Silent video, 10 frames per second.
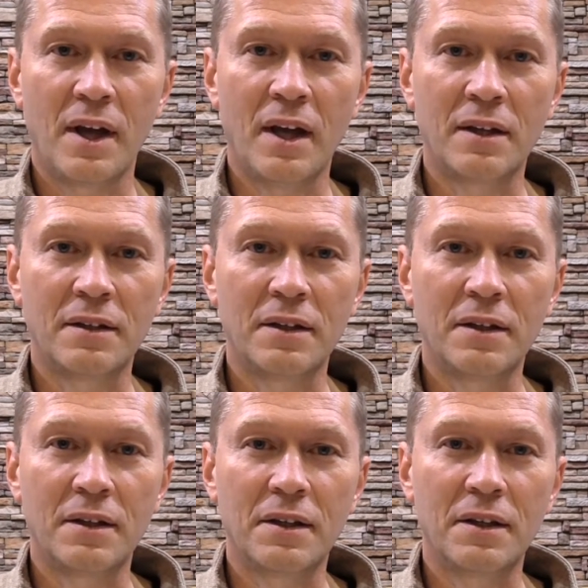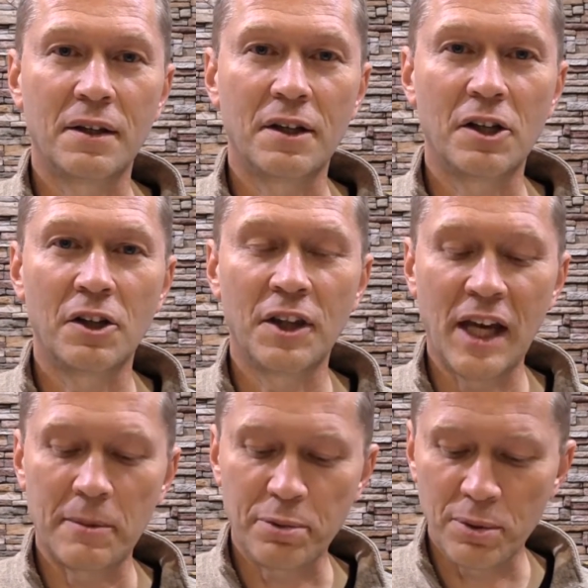And
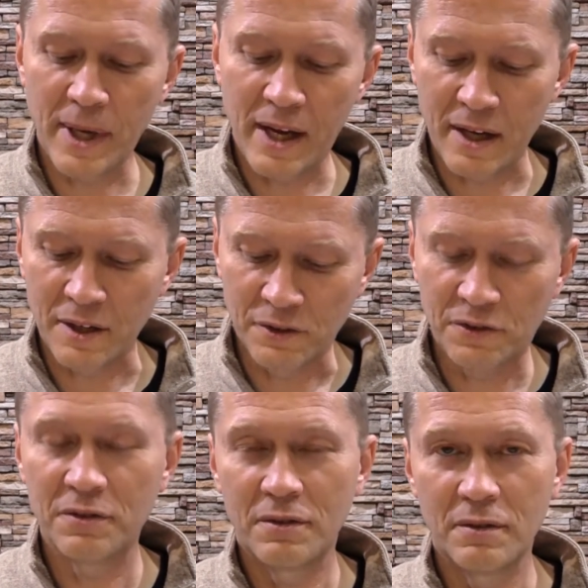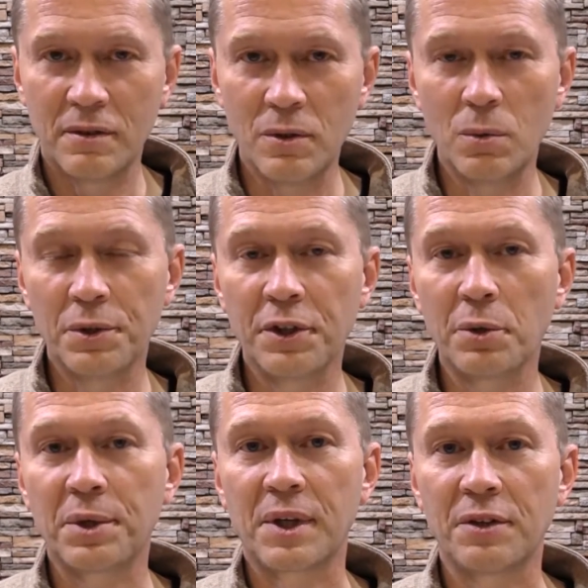that praise, you will
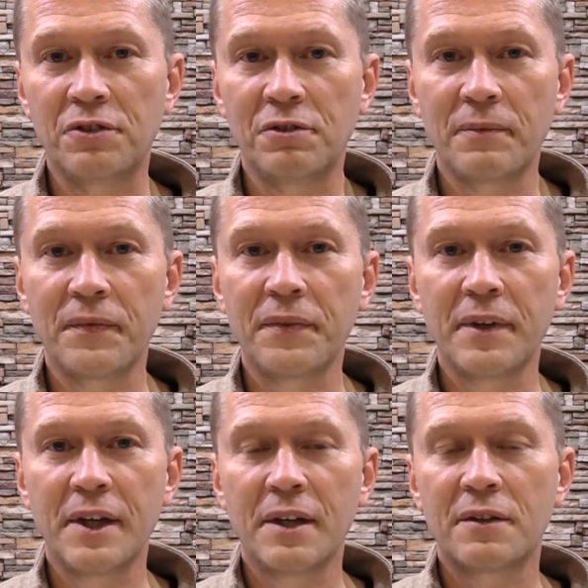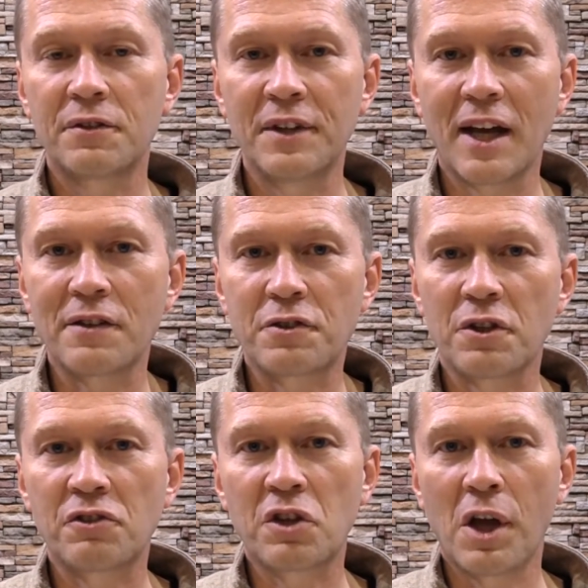notice, does not
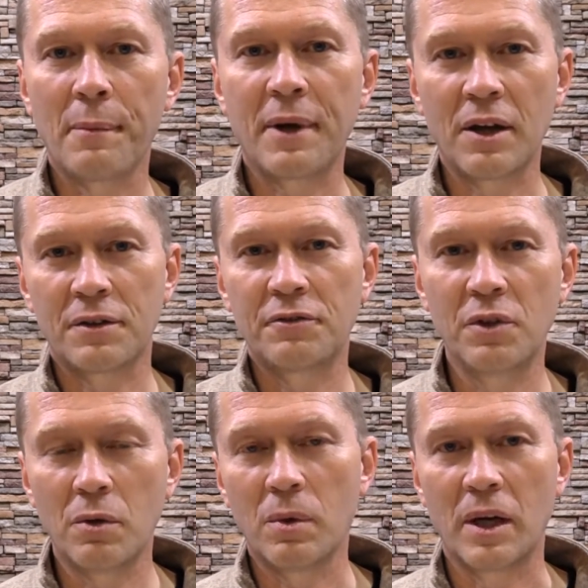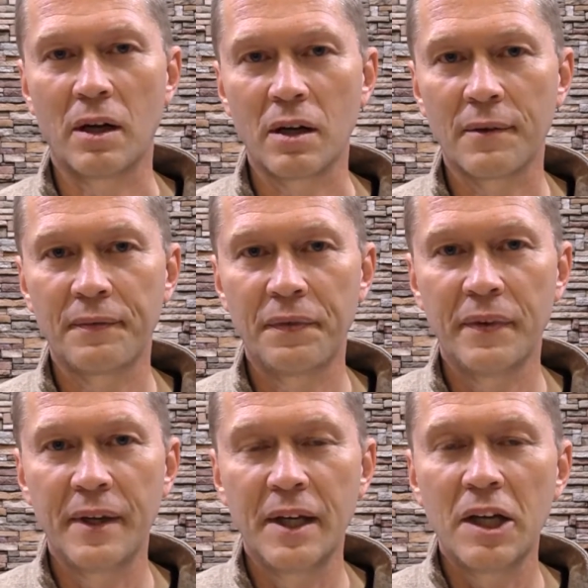just come out of nowhere.
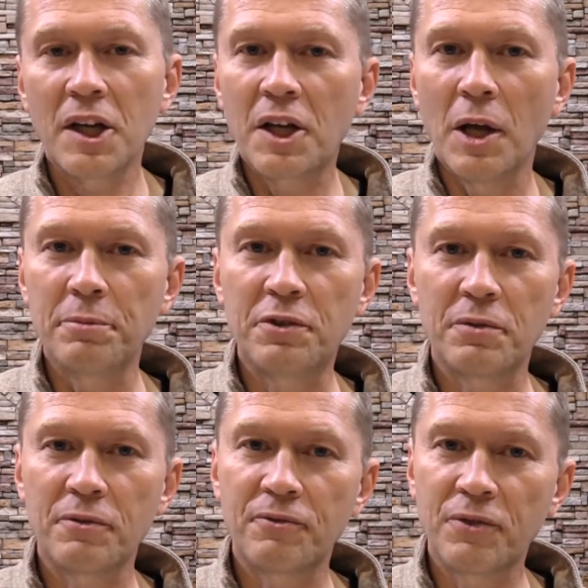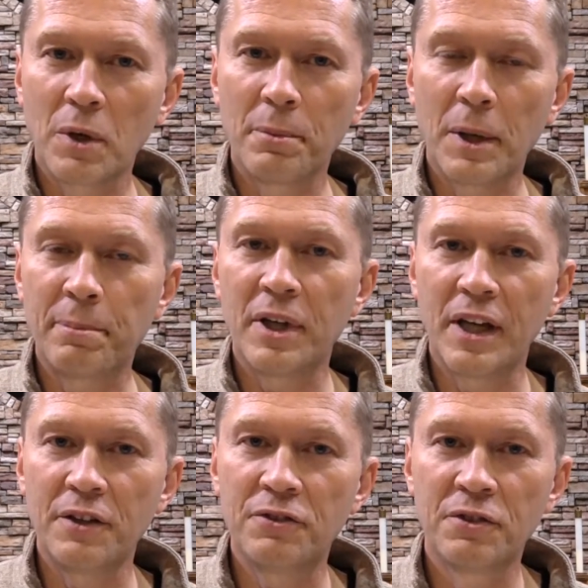It comes from a
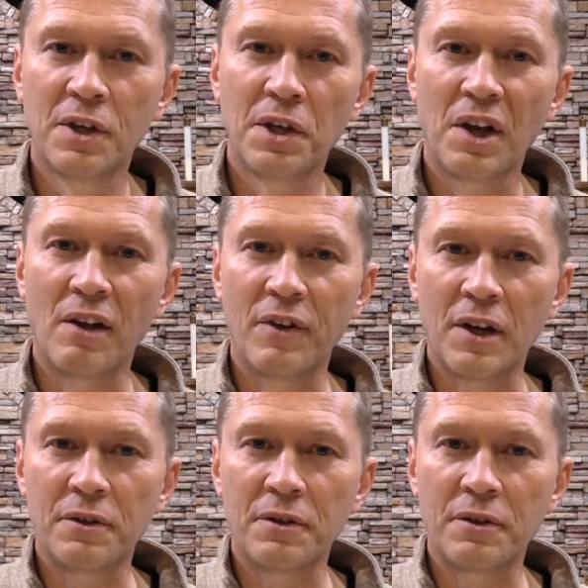place of